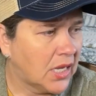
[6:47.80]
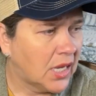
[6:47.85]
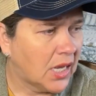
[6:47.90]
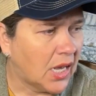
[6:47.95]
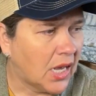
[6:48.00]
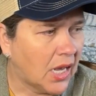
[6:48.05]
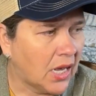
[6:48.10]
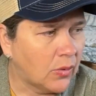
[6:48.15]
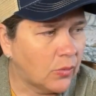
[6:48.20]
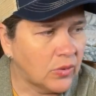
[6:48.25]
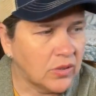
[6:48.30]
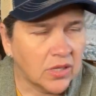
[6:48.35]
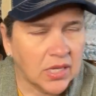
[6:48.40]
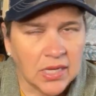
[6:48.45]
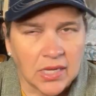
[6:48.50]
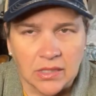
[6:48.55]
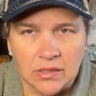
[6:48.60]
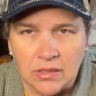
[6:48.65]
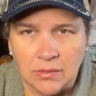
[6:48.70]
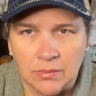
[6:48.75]
We'll
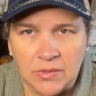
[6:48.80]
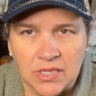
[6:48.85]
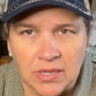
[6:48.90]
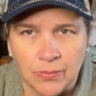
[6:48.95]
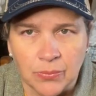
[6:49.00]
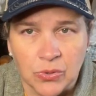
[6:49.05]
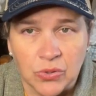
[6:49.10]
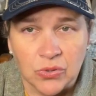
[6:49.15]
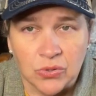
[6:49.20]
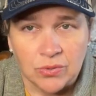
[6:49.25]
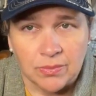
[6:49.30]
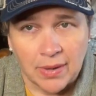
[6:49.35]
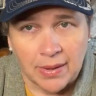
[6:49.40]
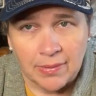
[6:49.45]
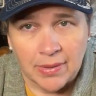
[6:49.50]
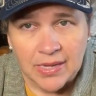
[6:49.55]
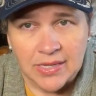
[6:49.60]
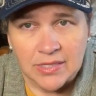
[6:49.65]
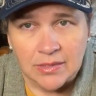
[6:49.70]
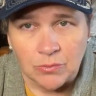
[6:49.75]
get some temperatures, maybe
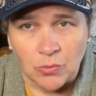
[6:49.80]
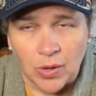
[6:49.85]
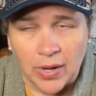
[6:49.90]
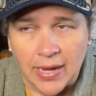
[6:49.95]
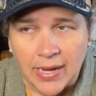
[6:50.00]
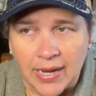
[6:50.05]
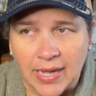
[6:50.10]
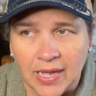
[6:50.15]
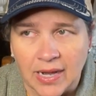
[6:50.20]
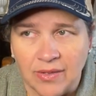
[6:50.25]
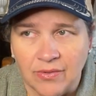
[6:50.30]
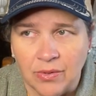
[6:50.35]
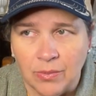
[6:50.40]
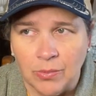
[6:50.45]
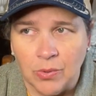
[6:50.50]
get some rain out of it,